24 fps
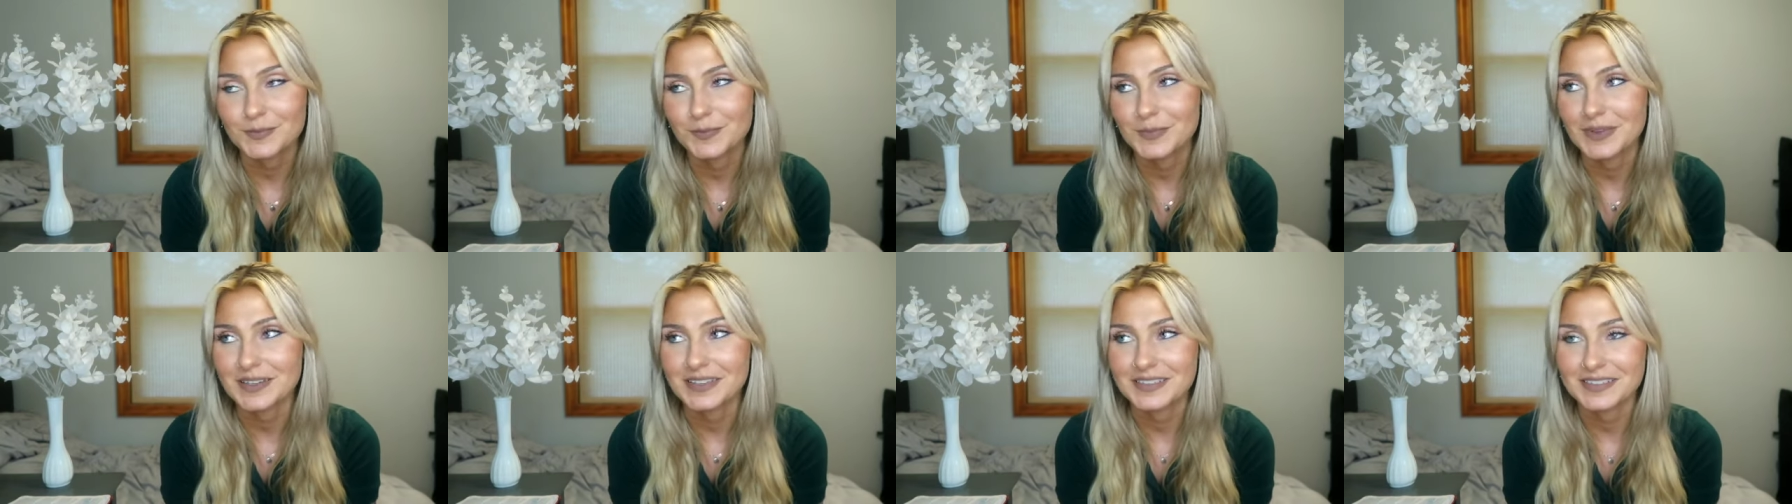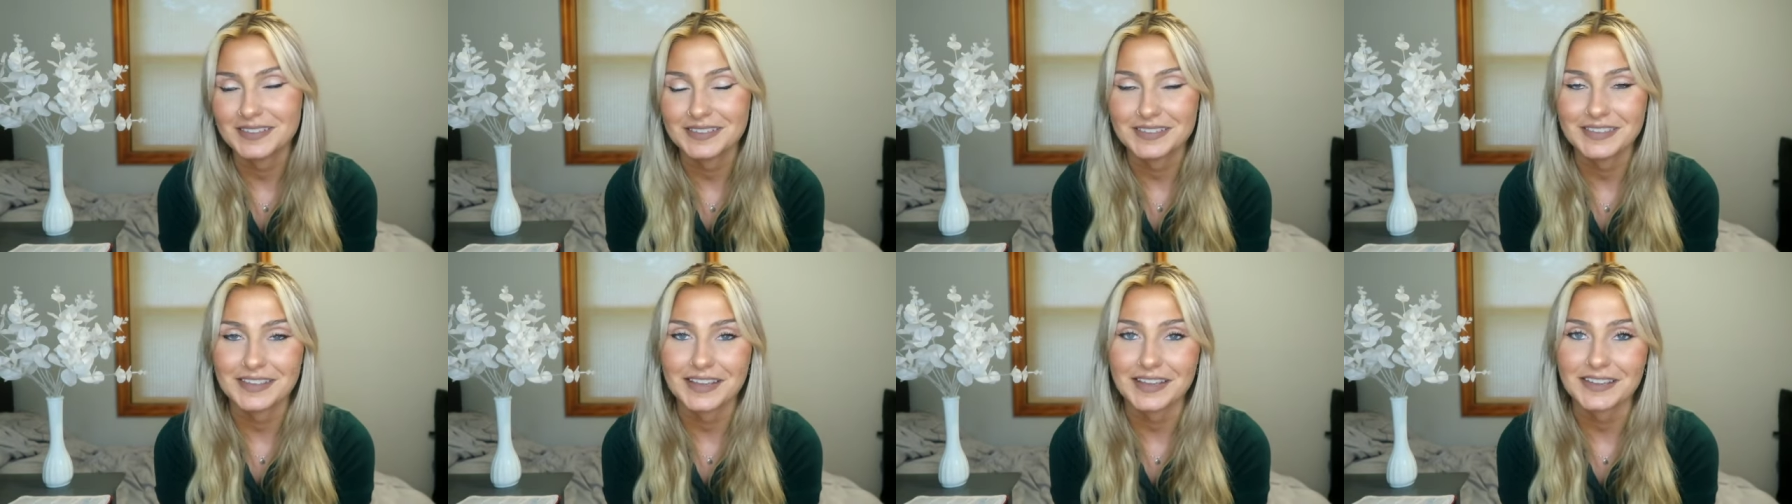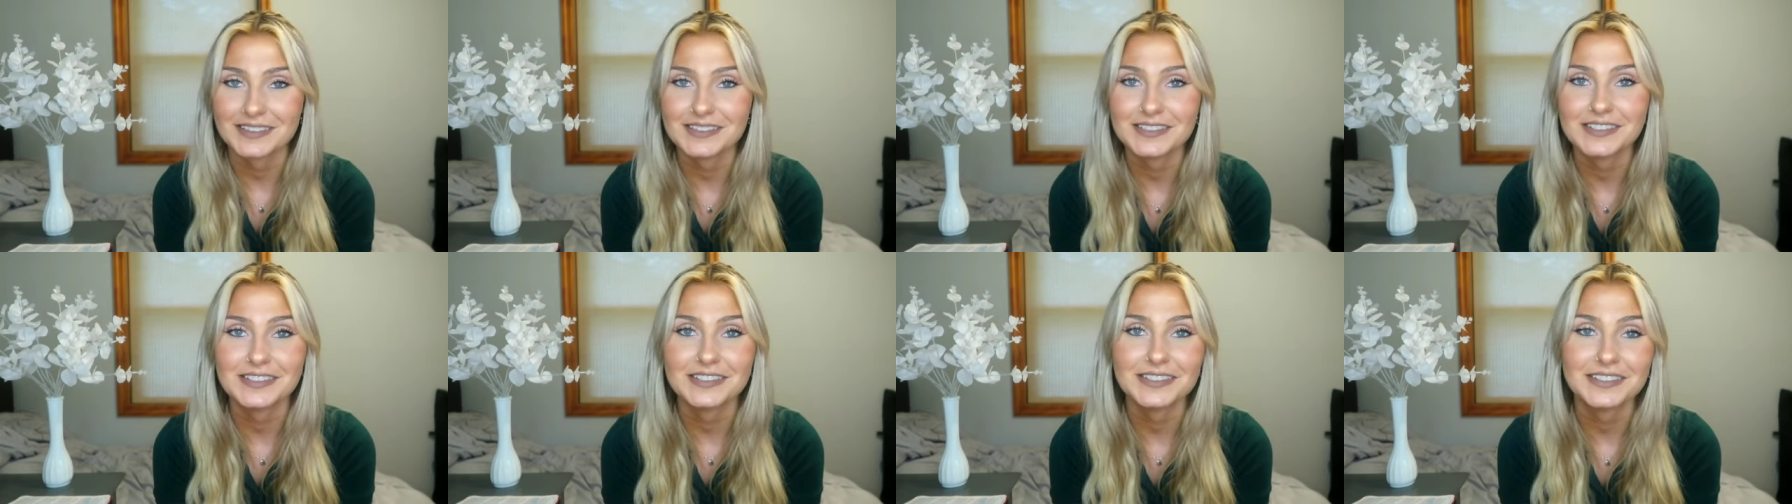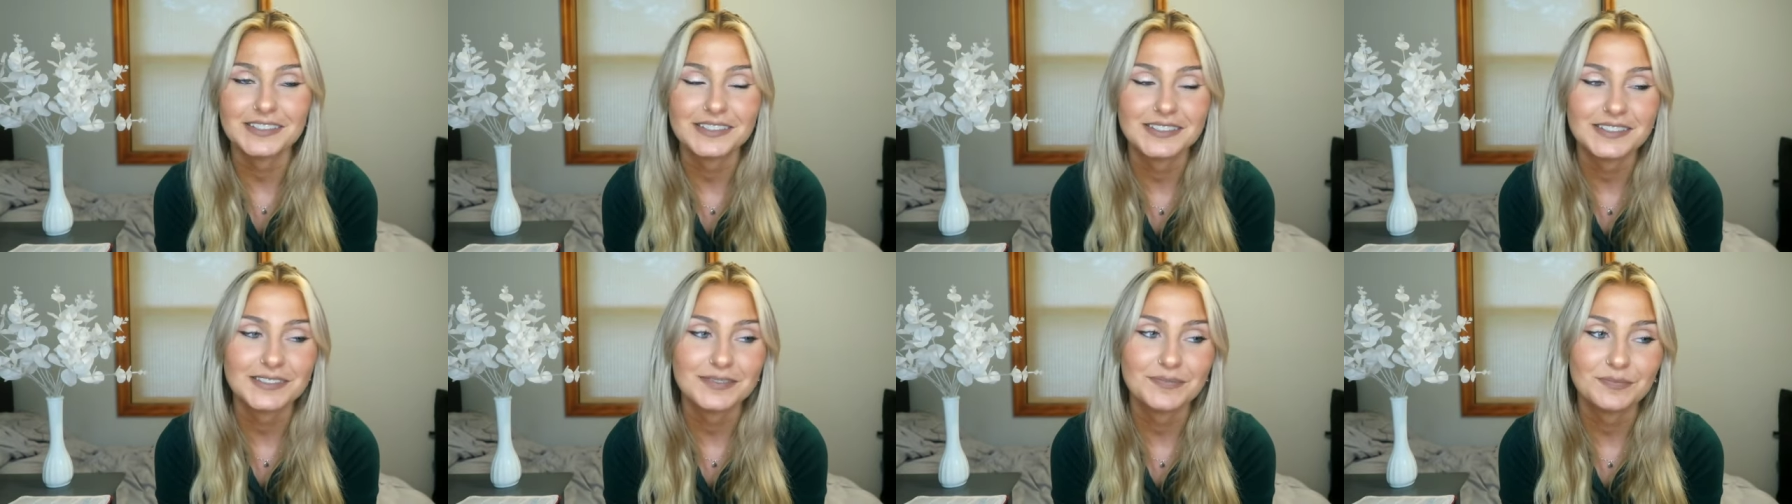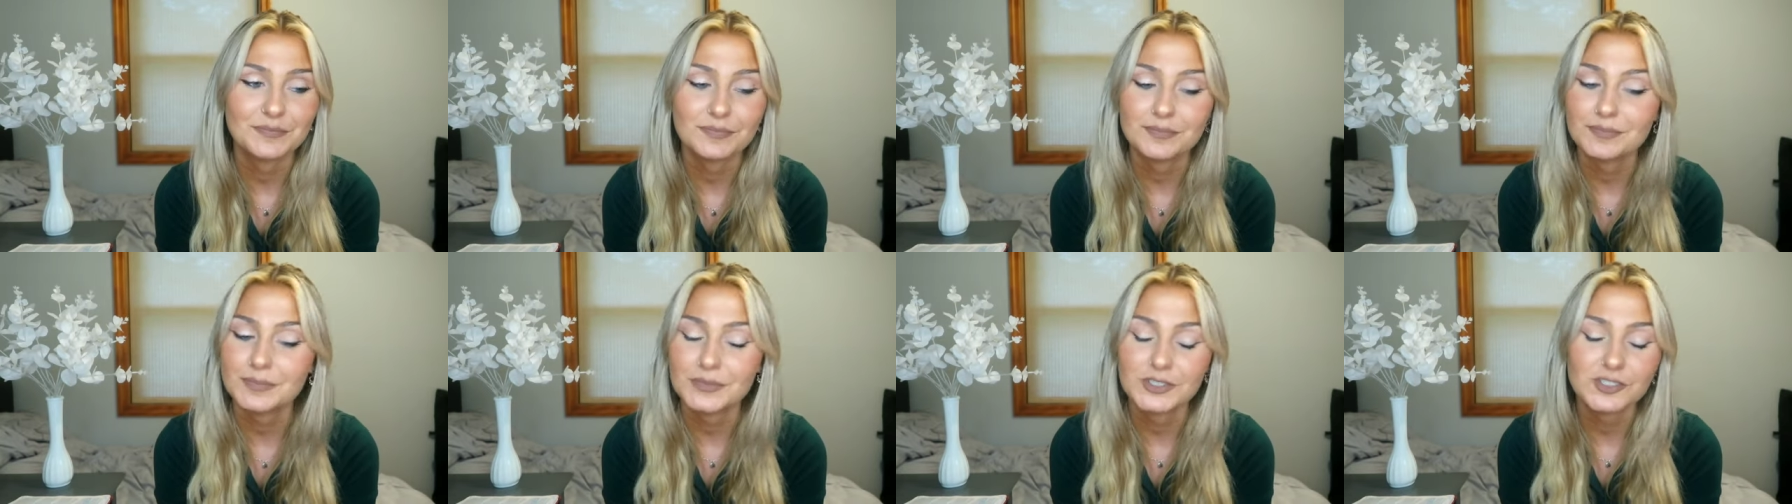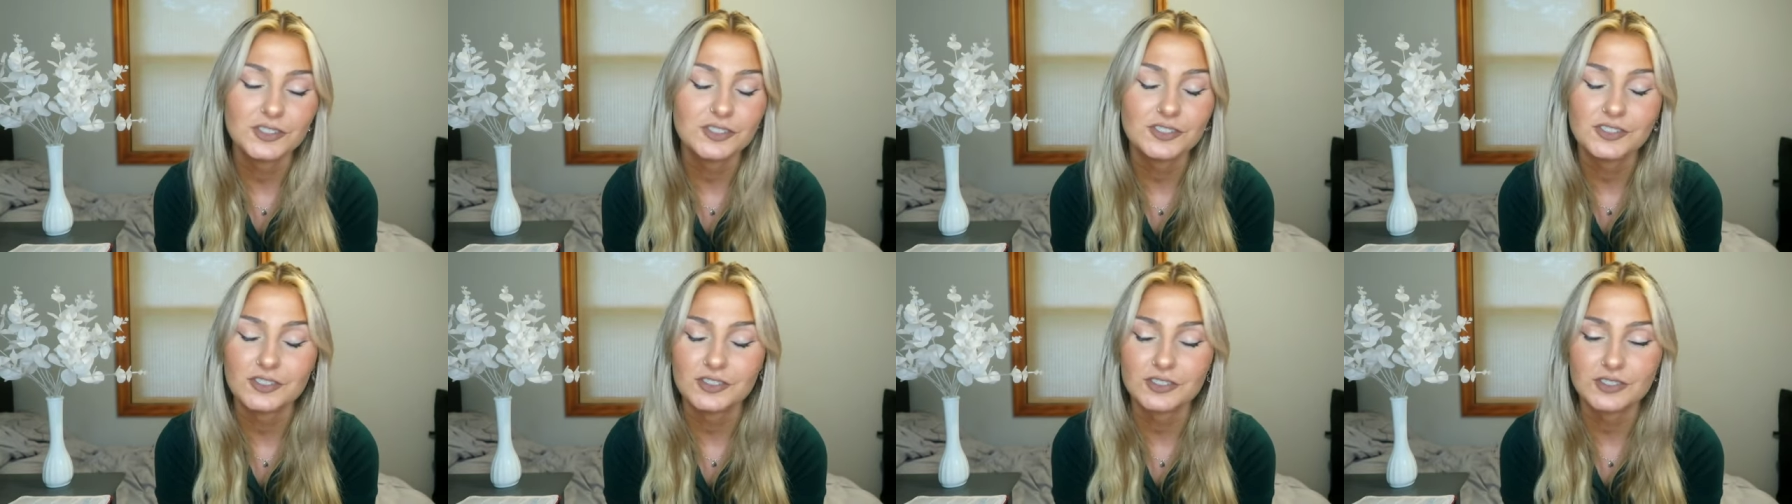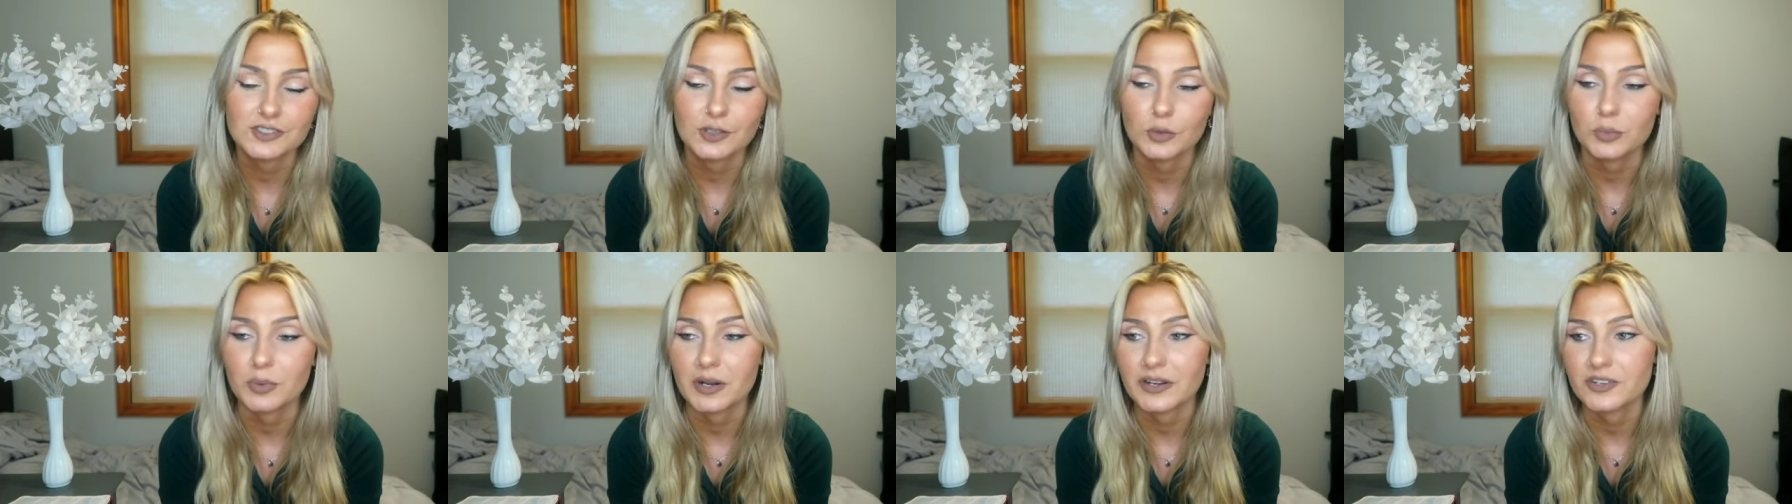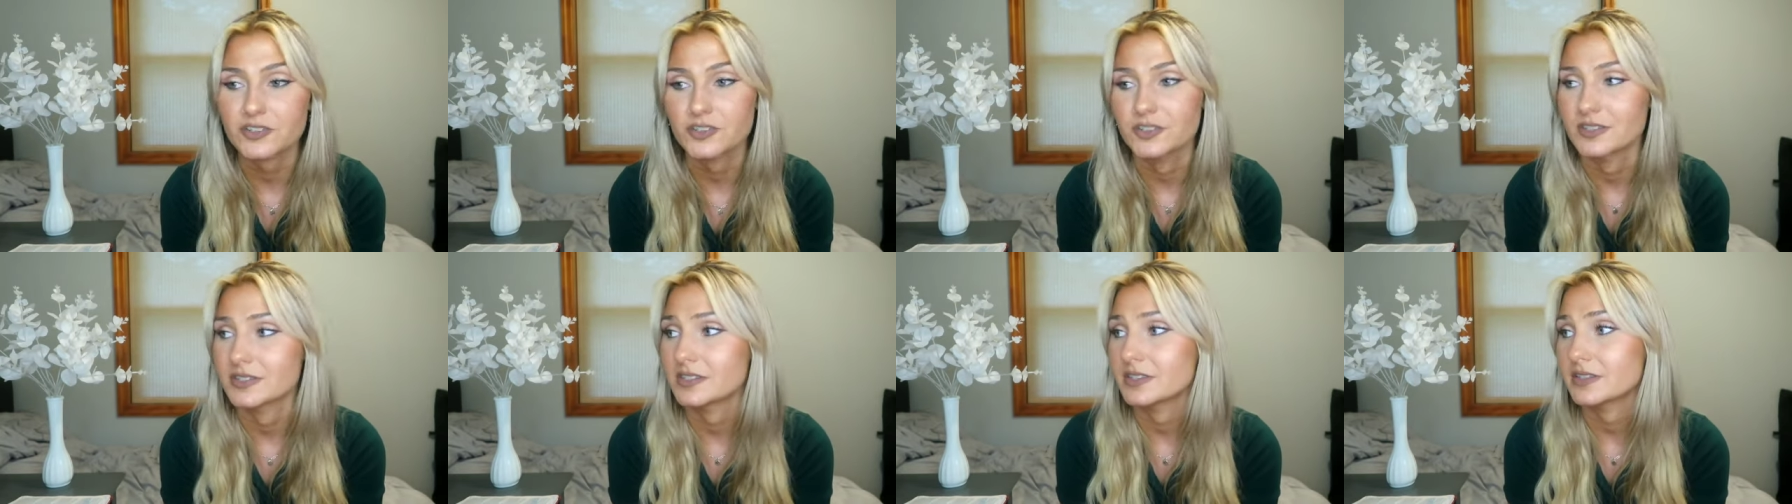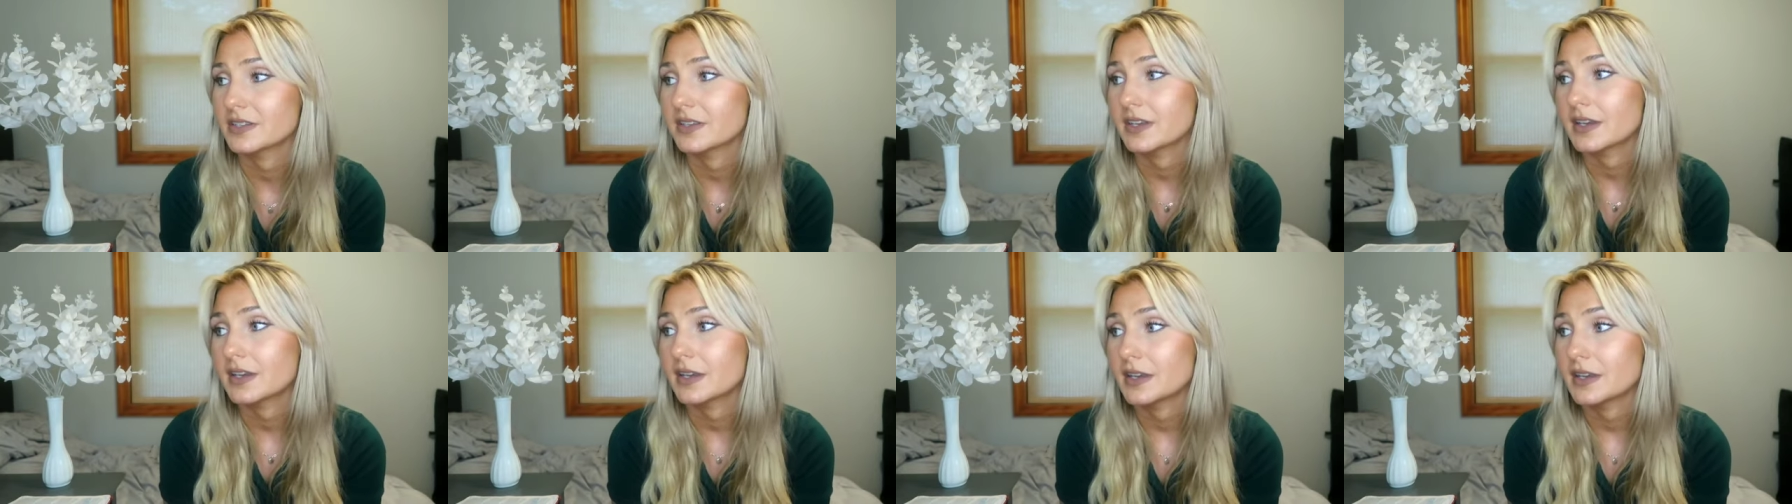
but yeah, she's, she's just so precious.